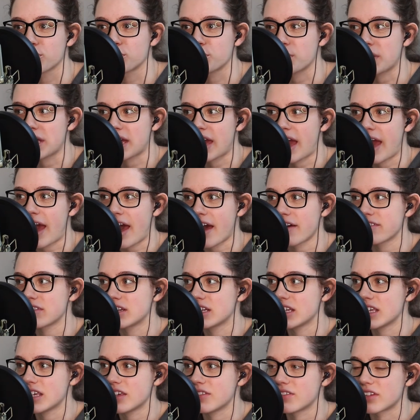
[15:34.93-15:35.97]
We
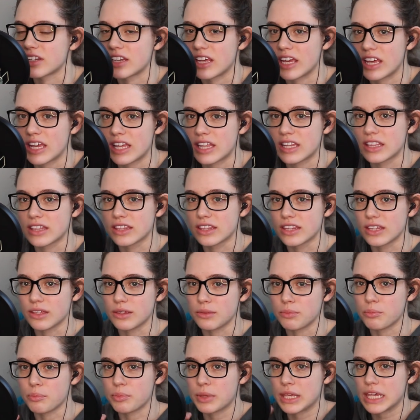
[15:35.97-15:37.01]
haven't even hit
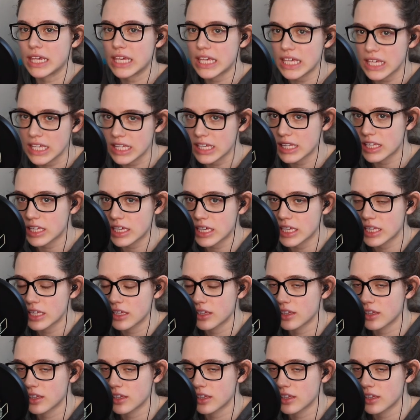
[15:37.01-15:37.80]
the peak,